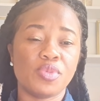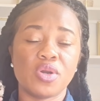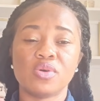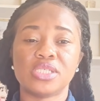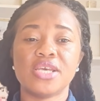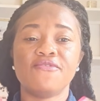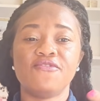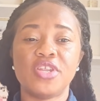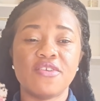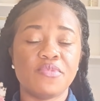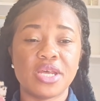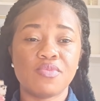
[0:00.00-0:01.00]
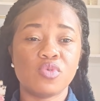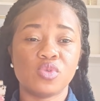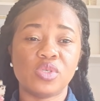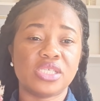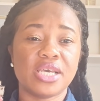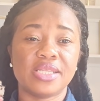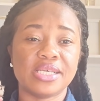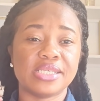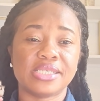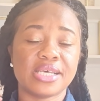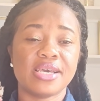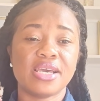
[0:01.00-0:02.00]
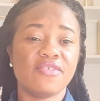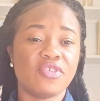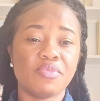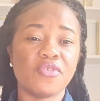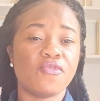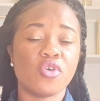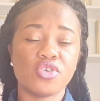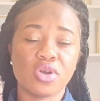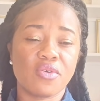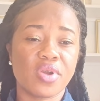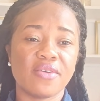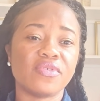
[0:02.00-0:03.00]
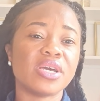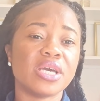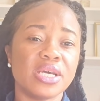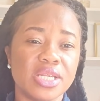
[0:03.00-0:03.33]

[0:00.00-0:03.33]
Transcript: because if they've been able to say this even before you arrive,